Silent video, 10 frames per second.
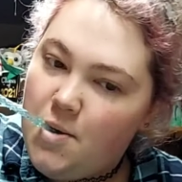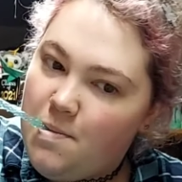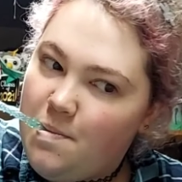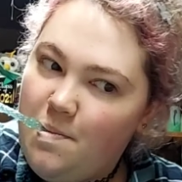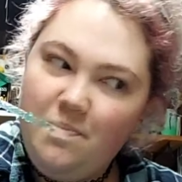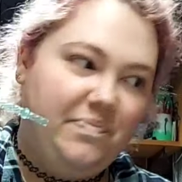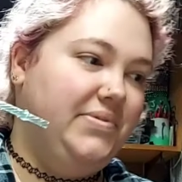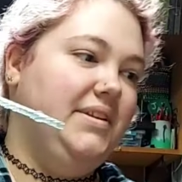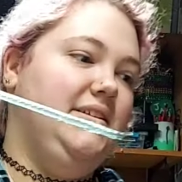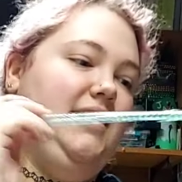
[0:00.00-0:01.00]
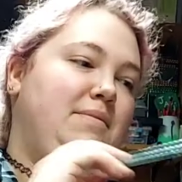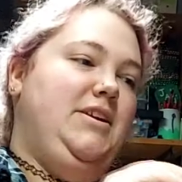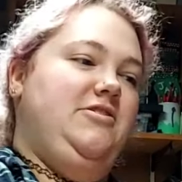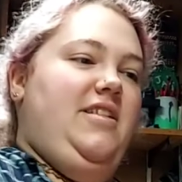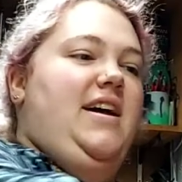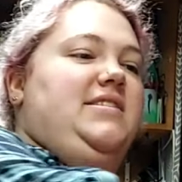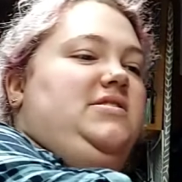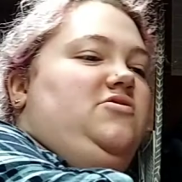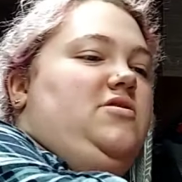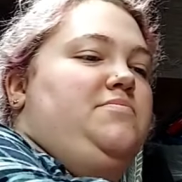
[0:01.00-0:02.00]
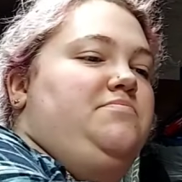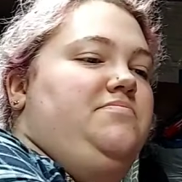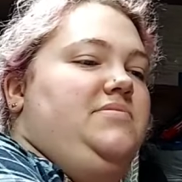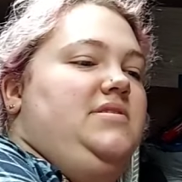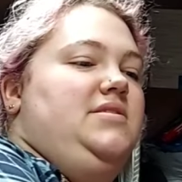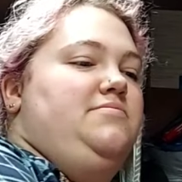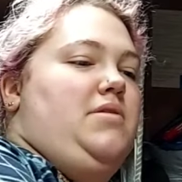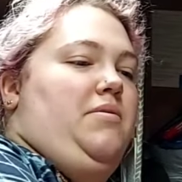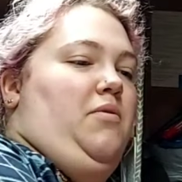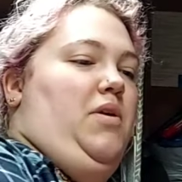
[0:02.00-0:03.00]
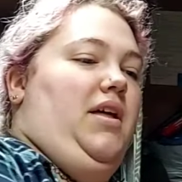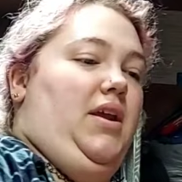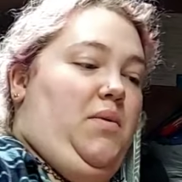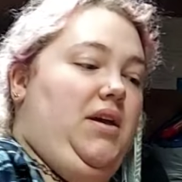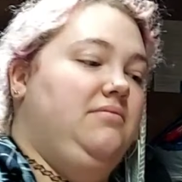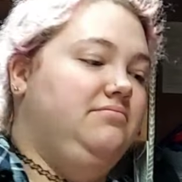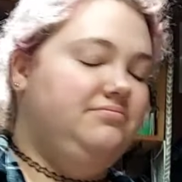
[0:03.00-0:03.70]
I make sure that doesn't rip. Probably will anyway.